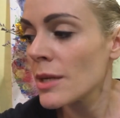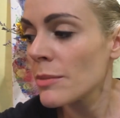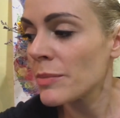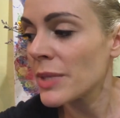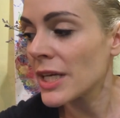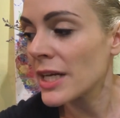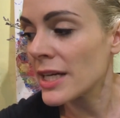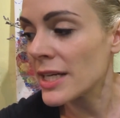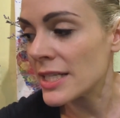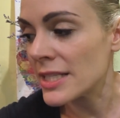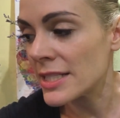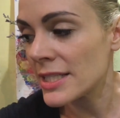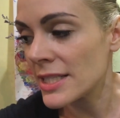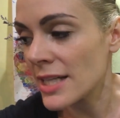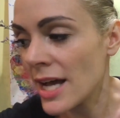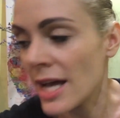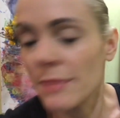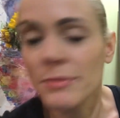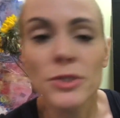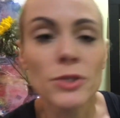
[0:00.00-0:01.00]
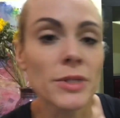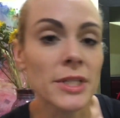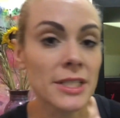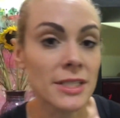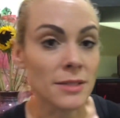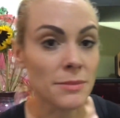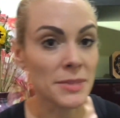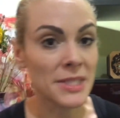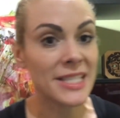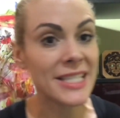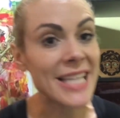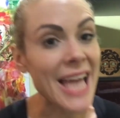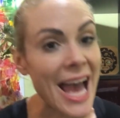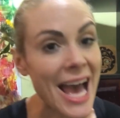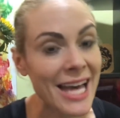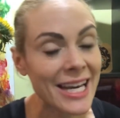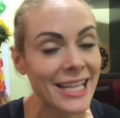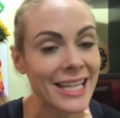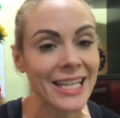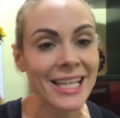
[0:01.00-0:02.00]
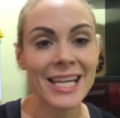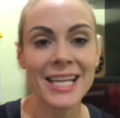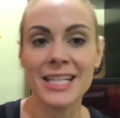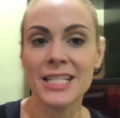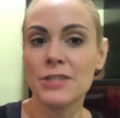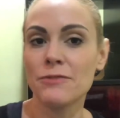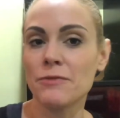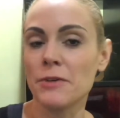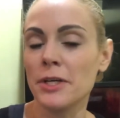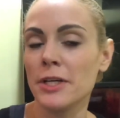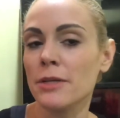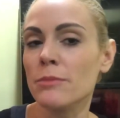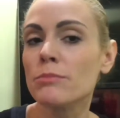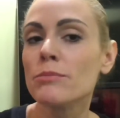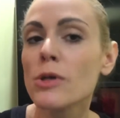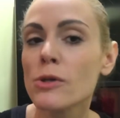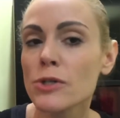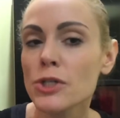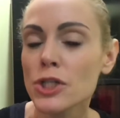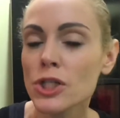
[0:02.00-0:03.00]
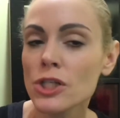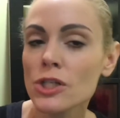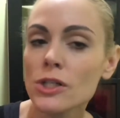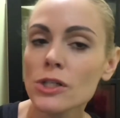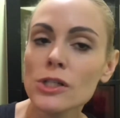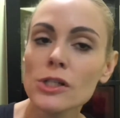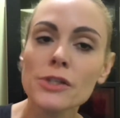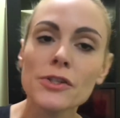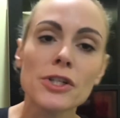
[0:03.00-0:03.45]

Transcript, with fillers: because I'm doing some scatting and it's very emotional,